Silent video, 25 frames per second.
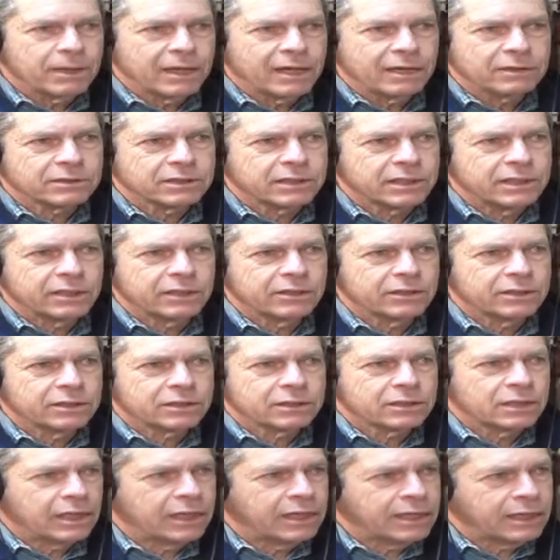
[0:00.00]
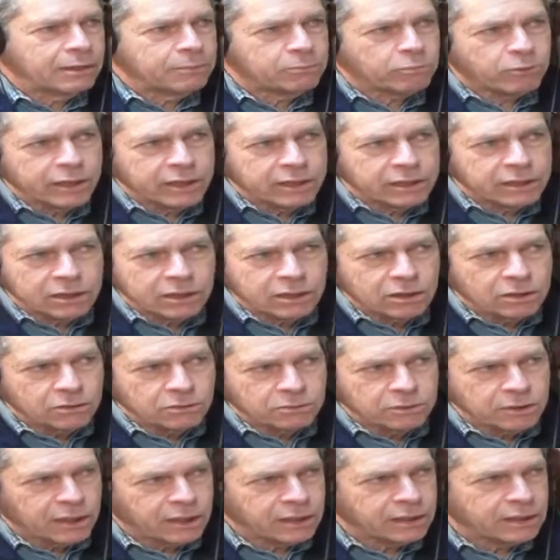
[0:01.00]
out there into ham
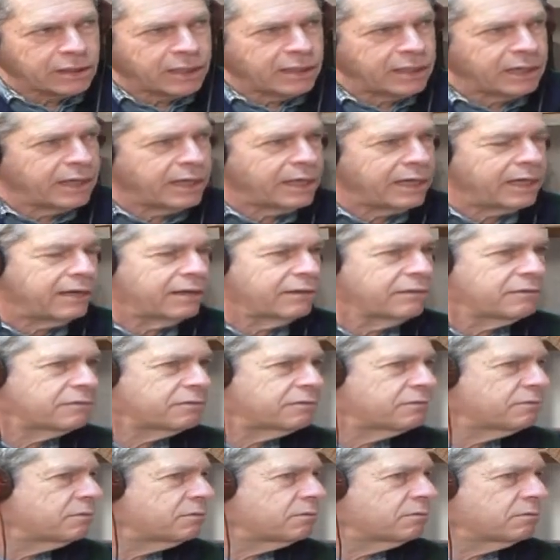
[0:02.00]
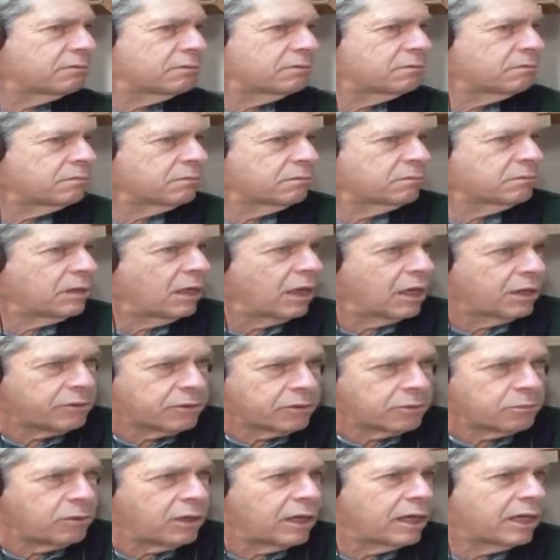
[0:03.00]
radio, and they have
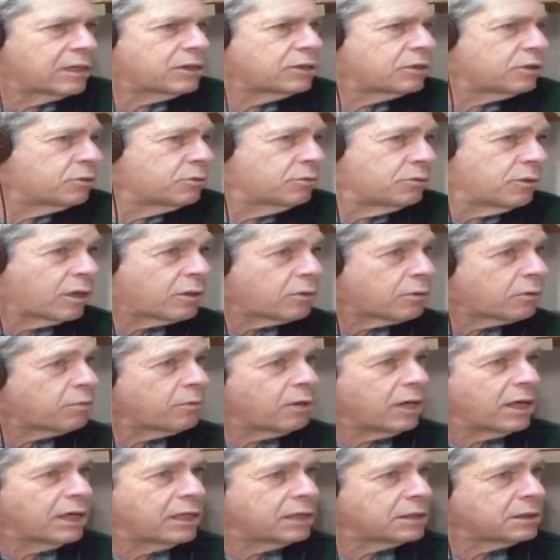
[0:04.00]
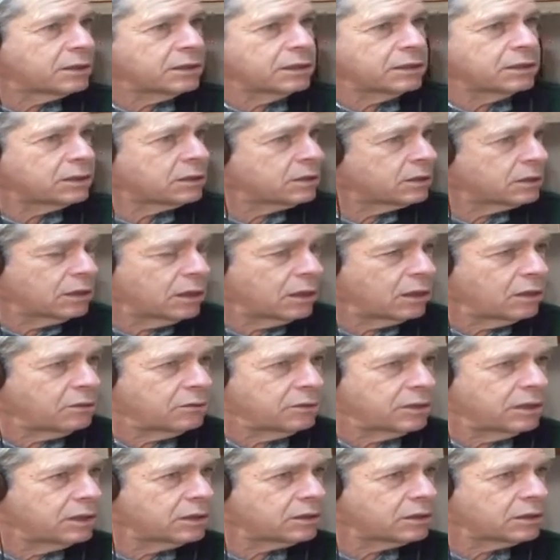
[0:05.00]
100 watts, 200 watts.
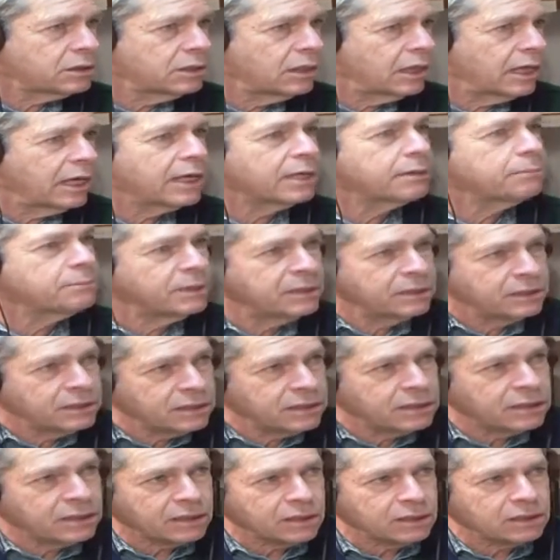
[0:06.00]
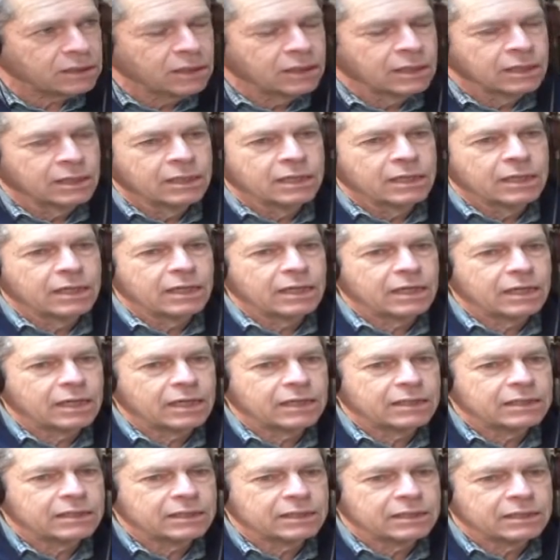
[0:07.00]
It's not a big deal,
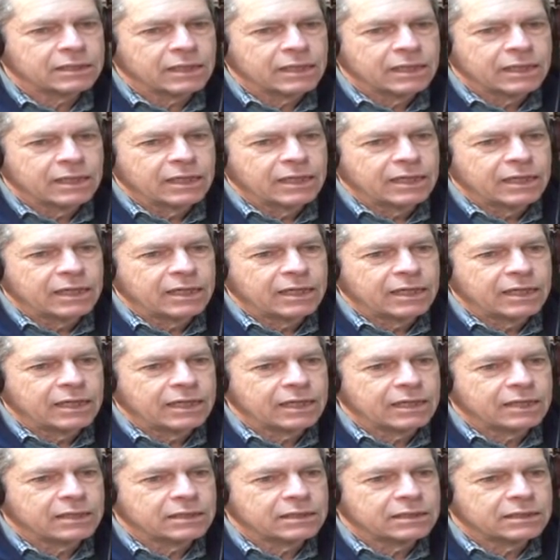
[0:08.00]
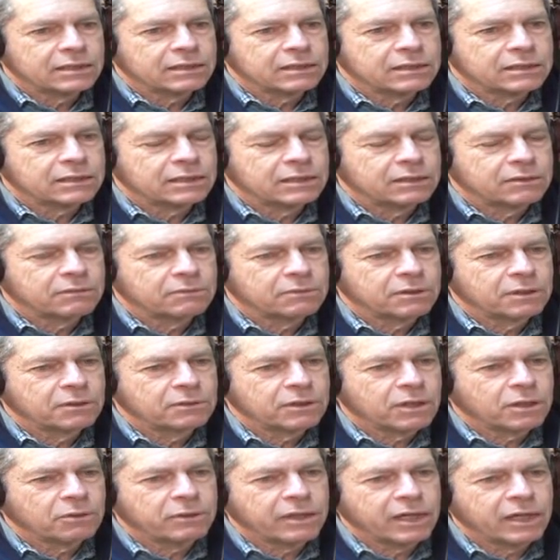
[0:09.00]
and
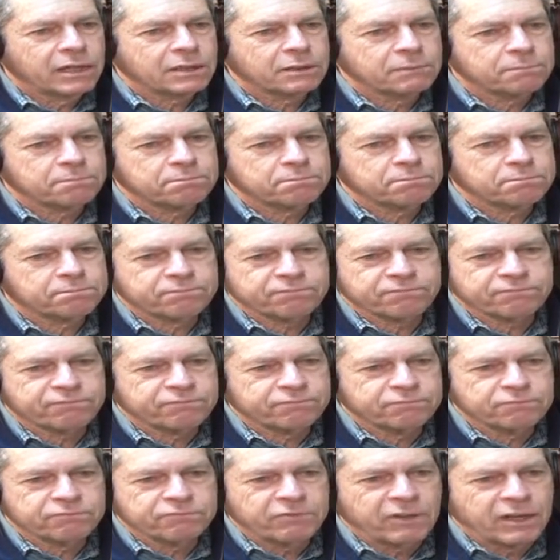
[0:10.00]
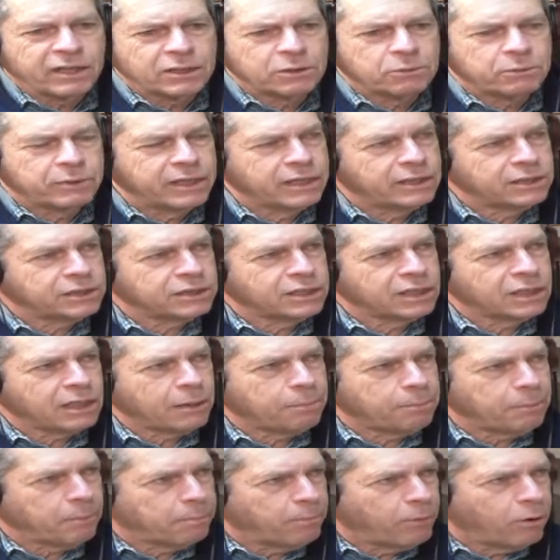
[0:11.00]
we had to find a way to stick
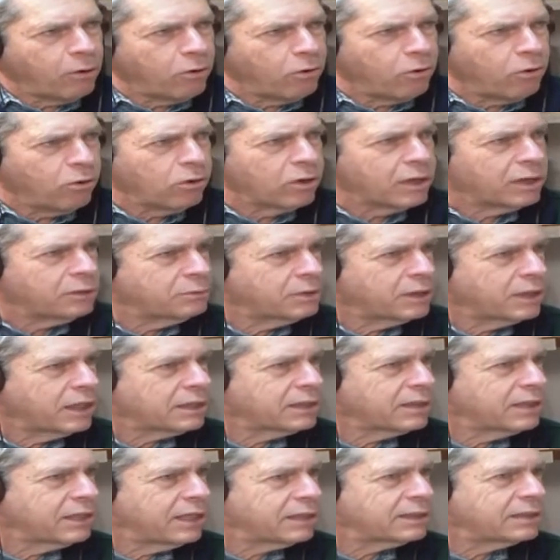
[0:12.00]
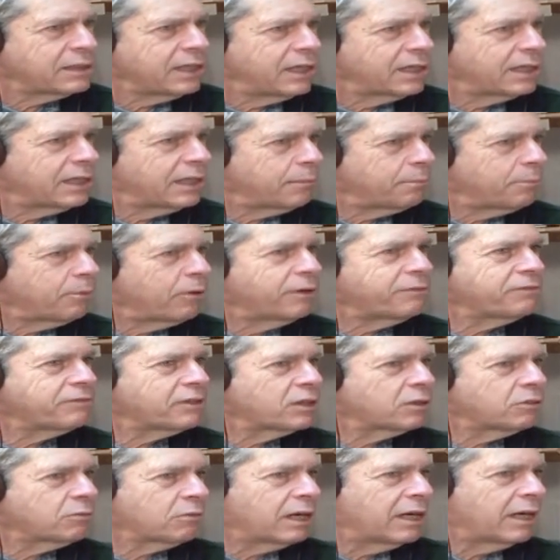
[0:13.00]
up a pole that would get the antenna up off
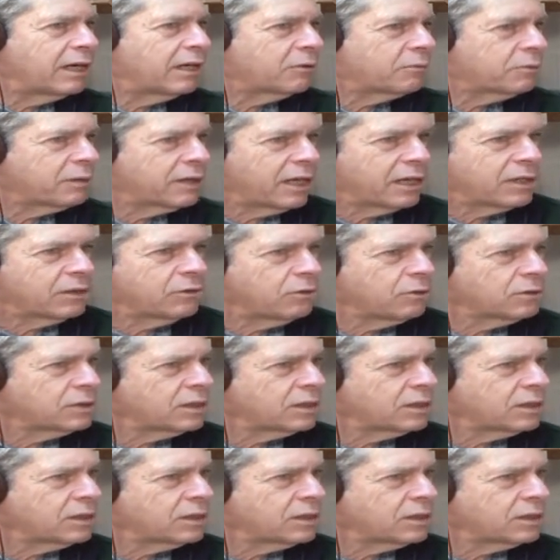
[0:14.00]
the ground. We got an old